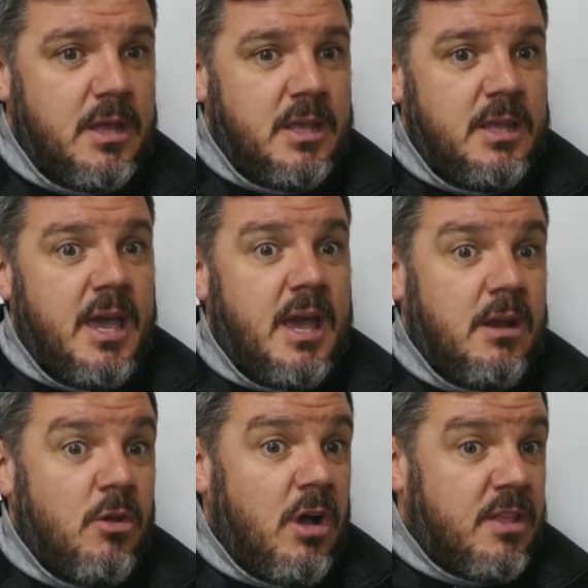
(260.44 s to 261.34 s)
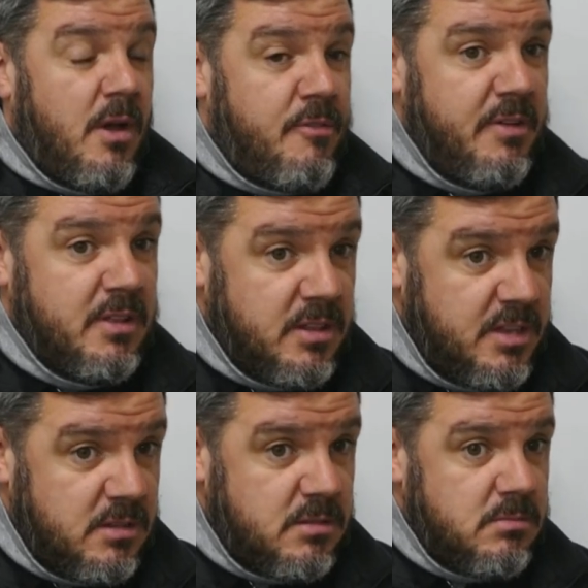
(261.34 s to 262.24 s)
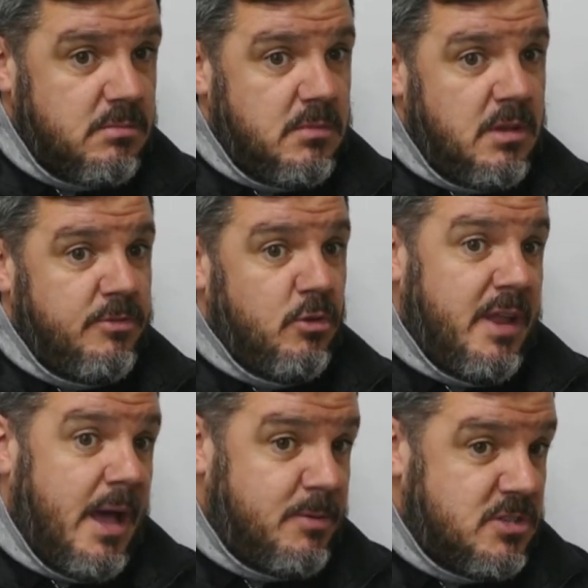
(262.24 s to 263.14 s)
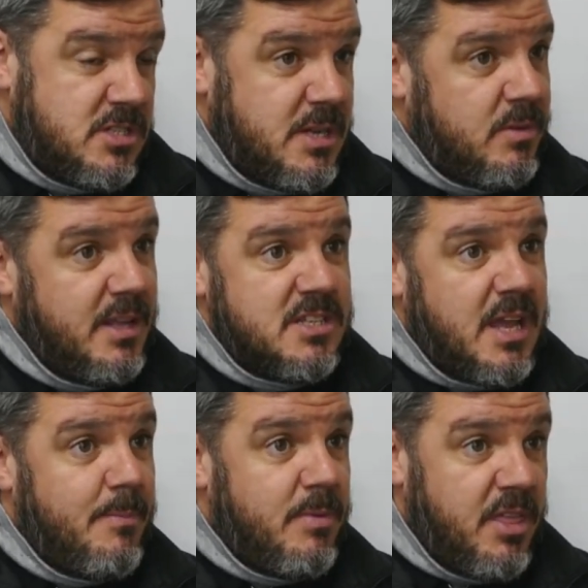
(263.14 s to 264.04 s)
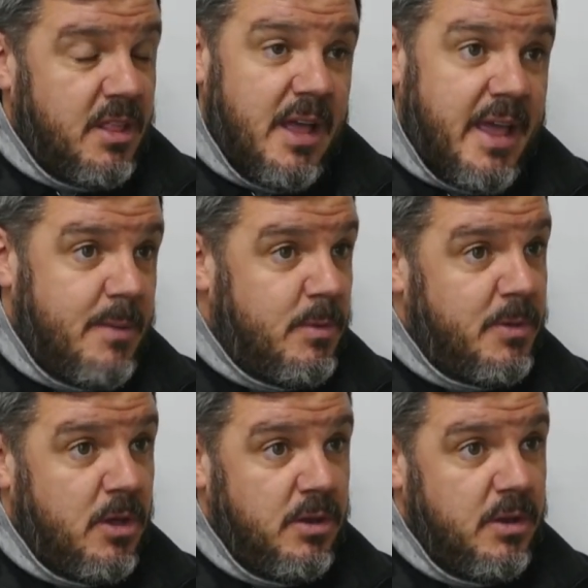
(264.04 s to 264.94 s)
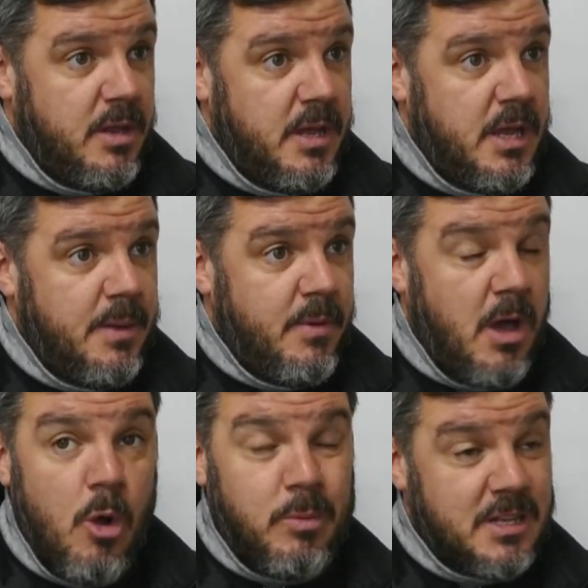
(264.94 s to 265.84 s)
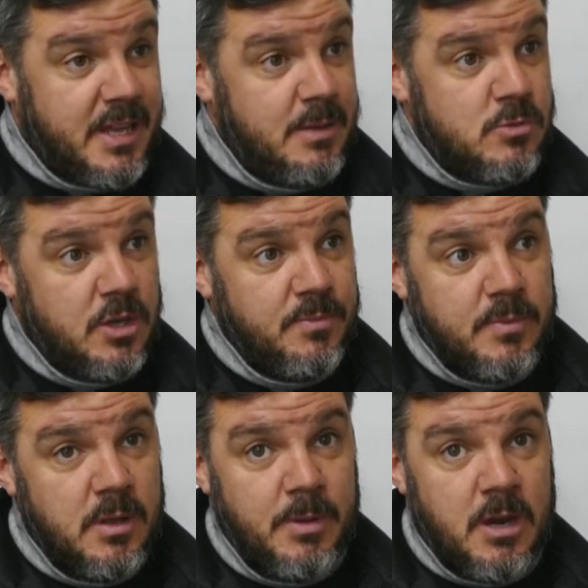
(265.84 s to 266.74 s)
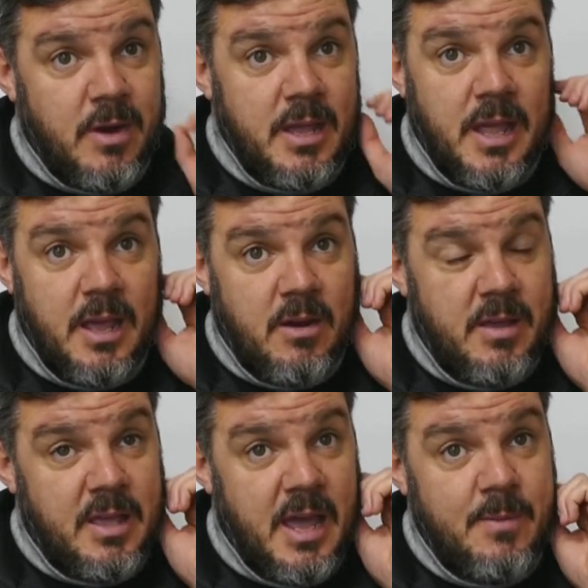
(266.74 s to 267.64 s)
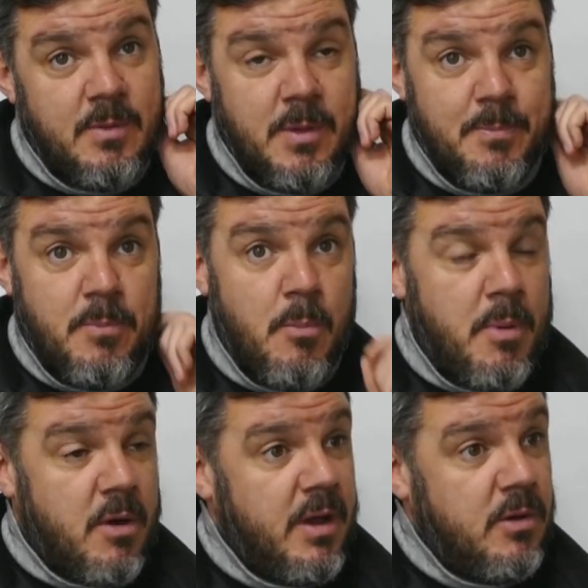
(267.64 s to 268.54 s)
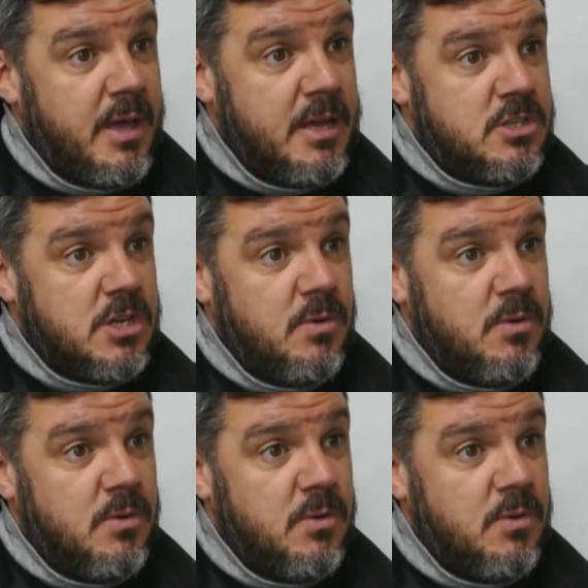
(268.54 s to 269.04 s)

Yeah, look, I, I feel I think if nothing happens in Southend's camp, I think that game will be on. Um, I hope that game's on. It'll be a great, a great game. There'll be a bumper crowd at us.